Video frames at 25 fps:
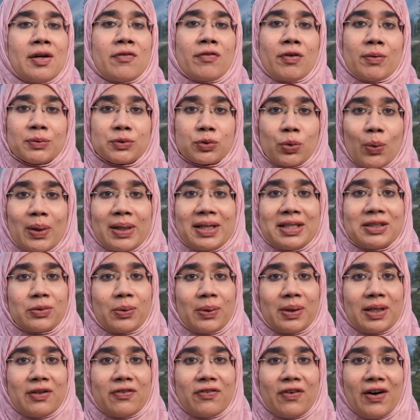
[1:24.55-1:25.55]
from
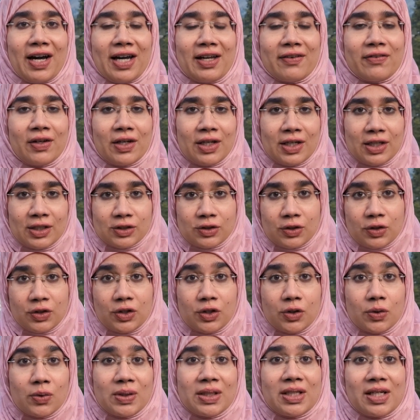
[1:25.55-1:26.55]
2025. So
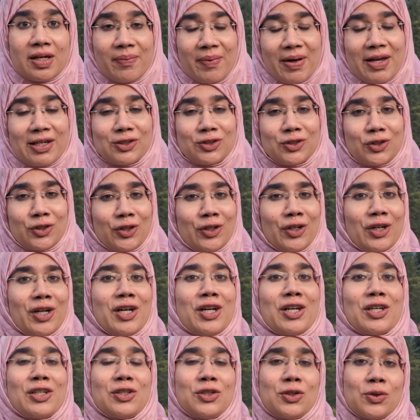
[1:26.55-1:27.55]
you need to make sure
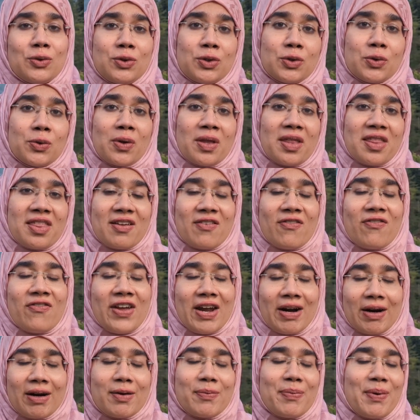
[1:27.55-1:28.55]
you do the
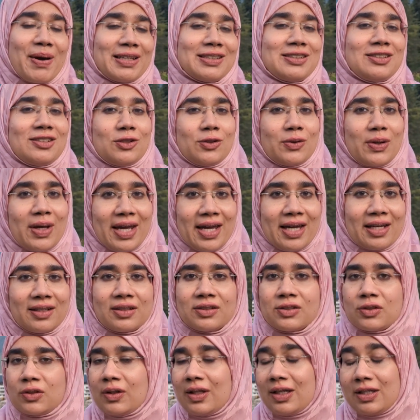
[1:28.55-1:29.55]
very best you can
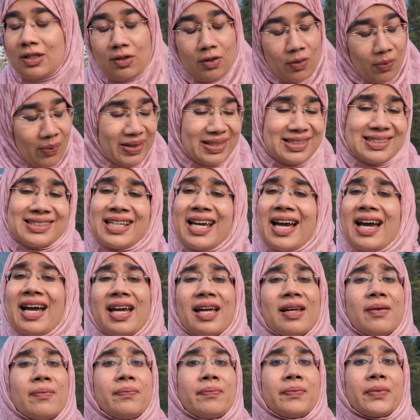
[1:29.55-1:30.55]
so that you don't waste
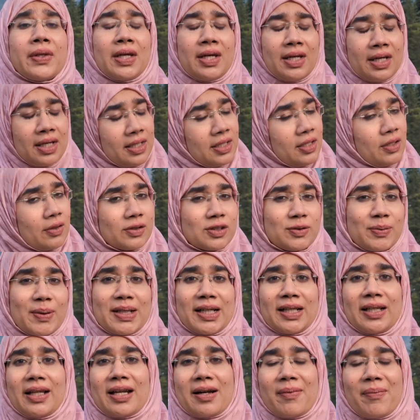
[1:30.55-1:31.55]
time, you don't spend
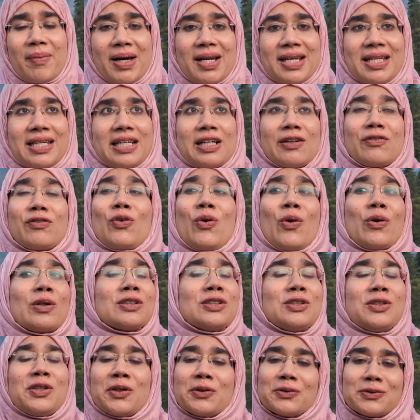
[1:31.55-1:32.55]
a lot of money, and of course
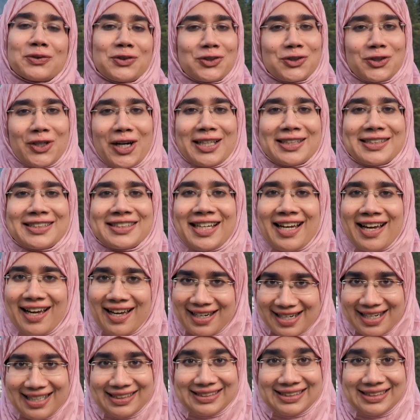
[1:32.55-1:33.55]
you don't stress
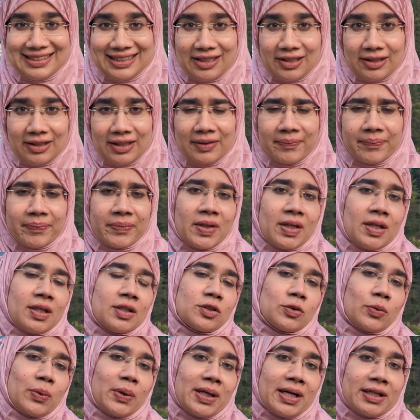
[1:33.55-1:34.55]
unnecessarily.
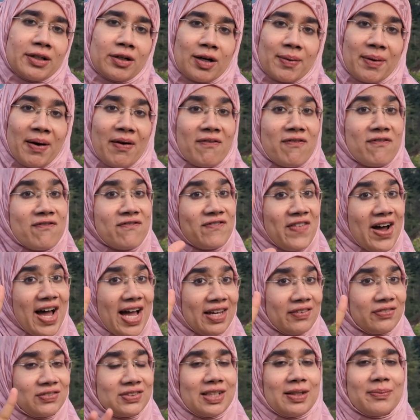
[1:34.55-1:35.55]
So we're going to talk about
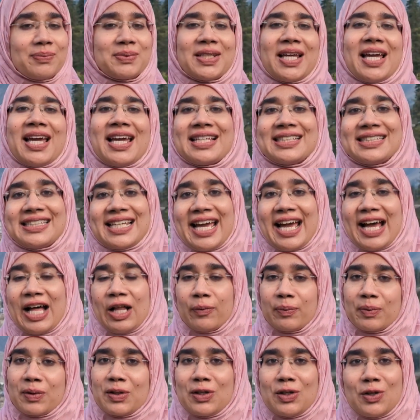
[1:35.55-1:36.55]
5 tips to
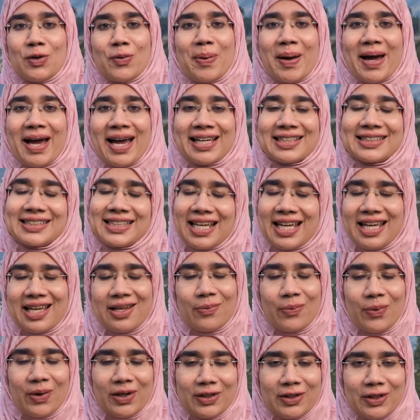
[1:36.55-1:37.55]
help you pass
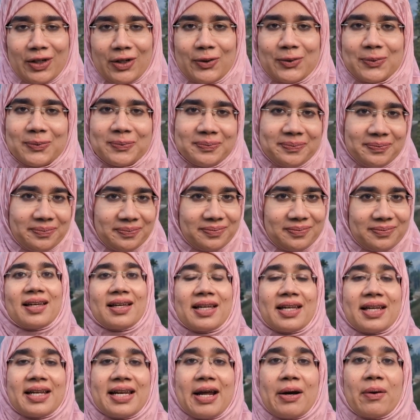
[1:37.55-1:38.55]
in one go.
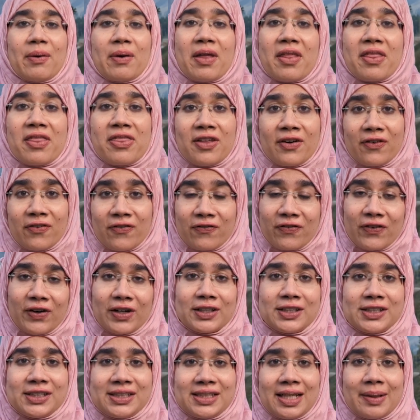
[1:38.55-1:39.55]
Now, the
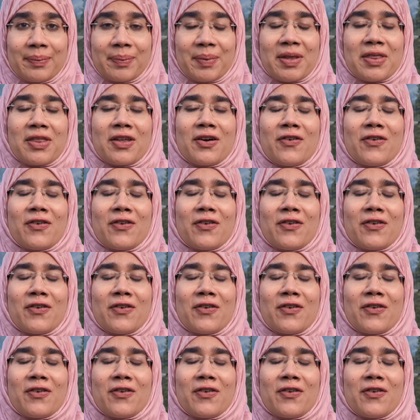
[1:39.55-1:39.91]
first tip